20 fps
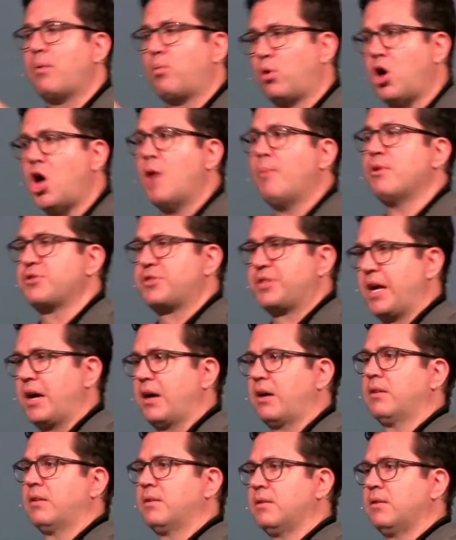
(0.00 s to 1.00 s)
We're almost there.
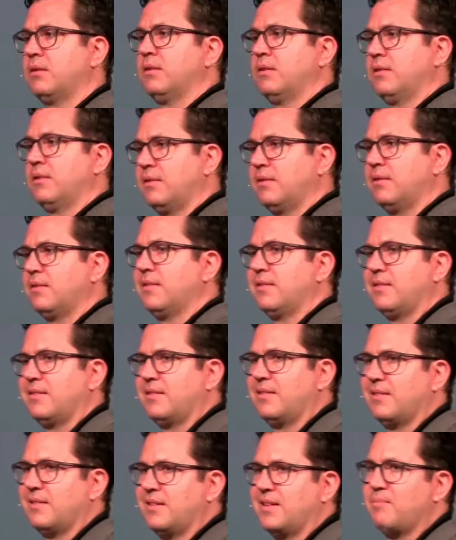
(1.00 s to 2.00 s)

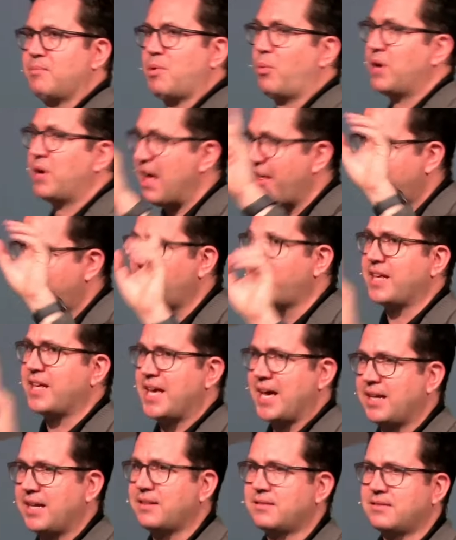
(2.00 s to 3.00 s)
But we're not there yet.